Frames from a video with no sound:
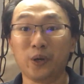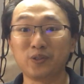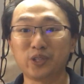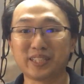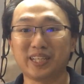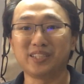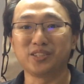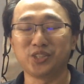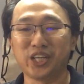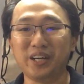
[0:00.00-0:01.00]
We're also excited
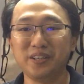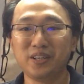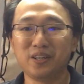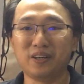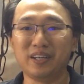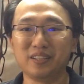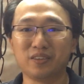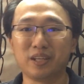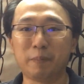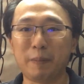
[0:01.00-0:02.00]
to share
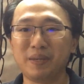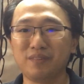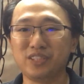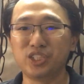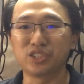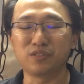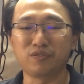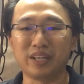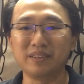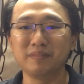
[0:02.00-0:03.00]
on the MyPF digital
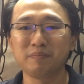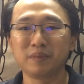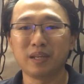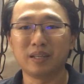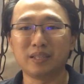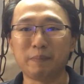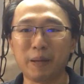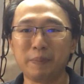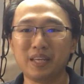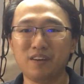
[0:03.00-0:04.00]
front. The
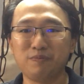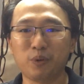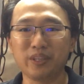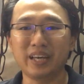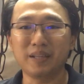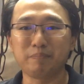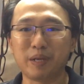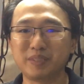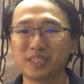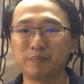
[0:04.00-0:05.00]
MyPF podcast,
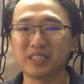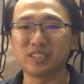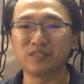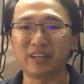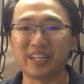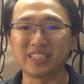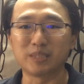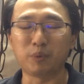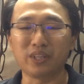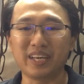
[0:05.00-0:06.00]
My Personal
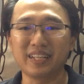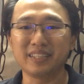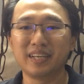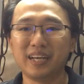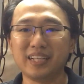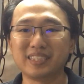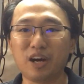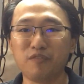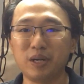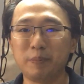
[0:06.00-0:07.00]
Finances podcast, is
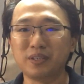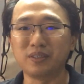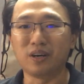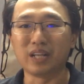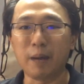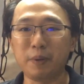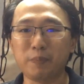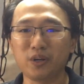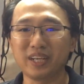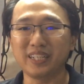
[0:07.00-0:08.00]
now available on Apple
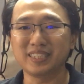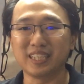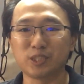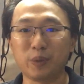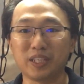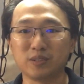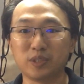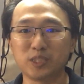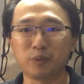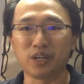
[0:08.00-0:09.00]
Podcasts as well as
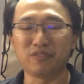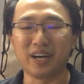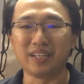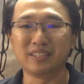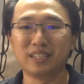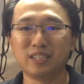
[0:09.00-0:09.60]
on Spotify.